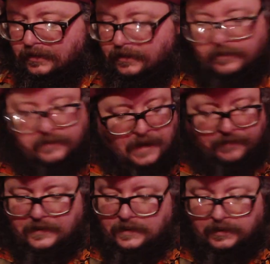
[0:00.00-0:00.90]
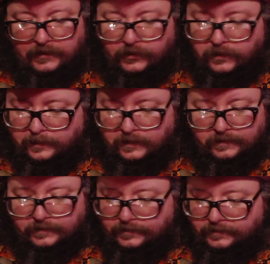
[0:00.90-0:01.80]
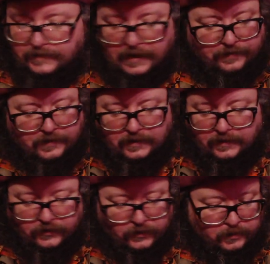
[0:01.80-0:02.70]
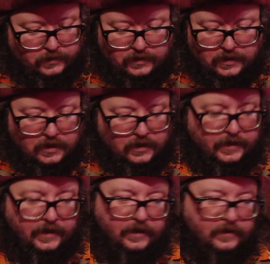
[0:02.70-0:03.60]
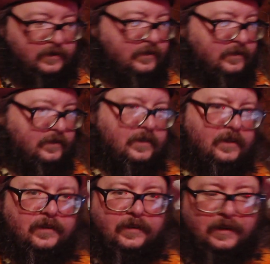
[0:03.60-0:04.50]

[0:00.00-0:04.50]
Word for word: Definitely doable. Definitely doable. Oh yeah. Oh yeah,